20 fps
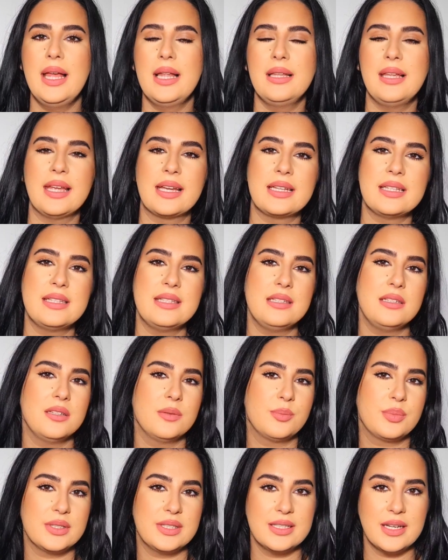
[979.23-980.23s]
like
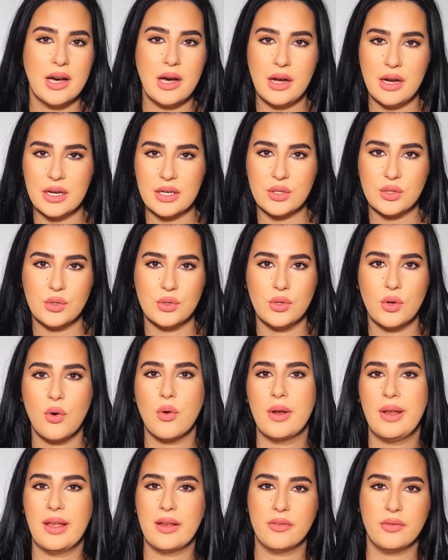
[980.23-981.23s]
deep, dark, you know,
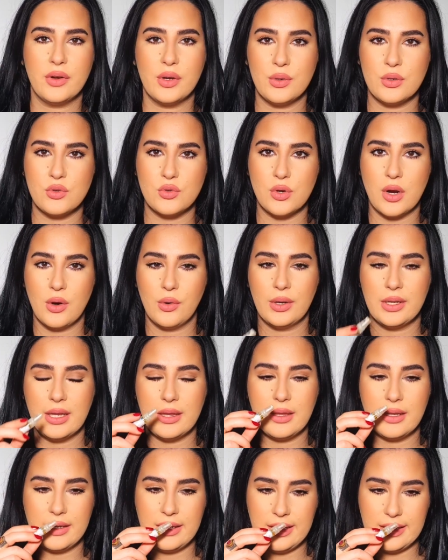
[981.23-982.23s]
or like very dry or
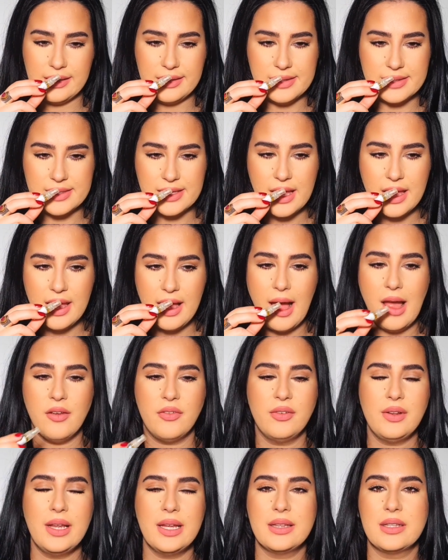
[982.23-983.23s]
anything like this. I
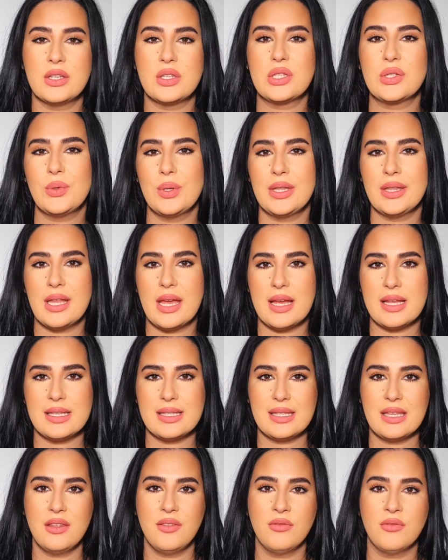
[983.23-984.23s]
feel like the
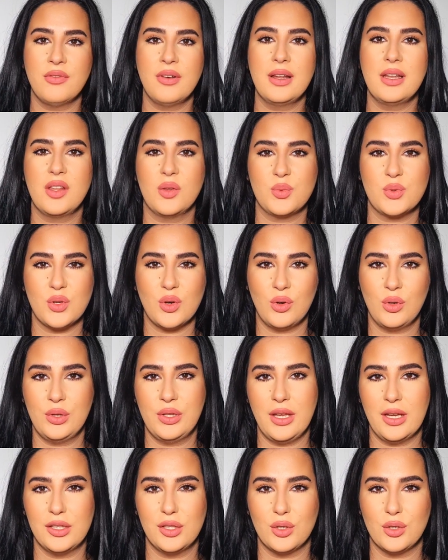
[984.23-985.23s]
sweetness envelops all
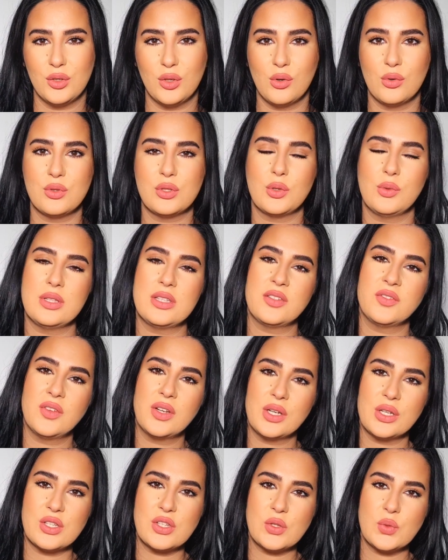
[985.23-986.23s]
the other notes, so it's
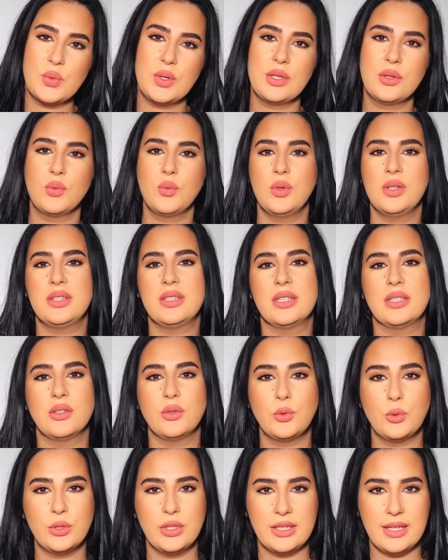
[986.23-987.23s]
very sweet with an
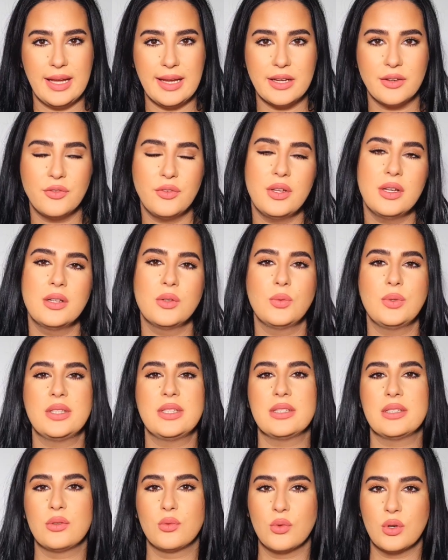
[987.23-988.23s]
oud-like feel
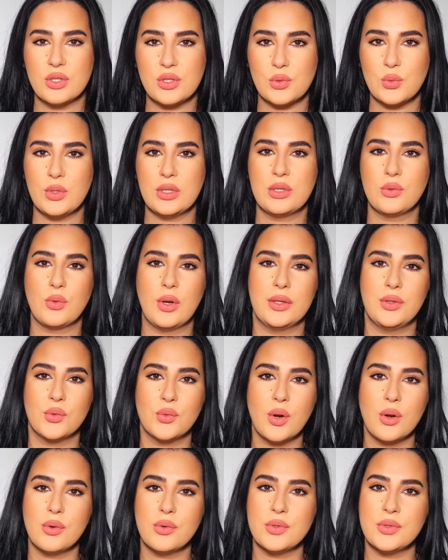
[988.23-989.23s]
with sweet red
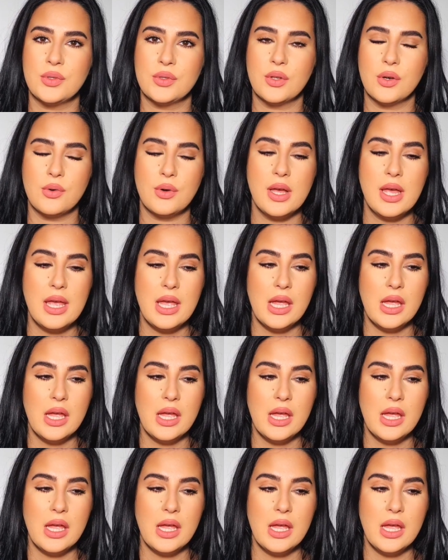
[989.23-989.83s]
rose, you know.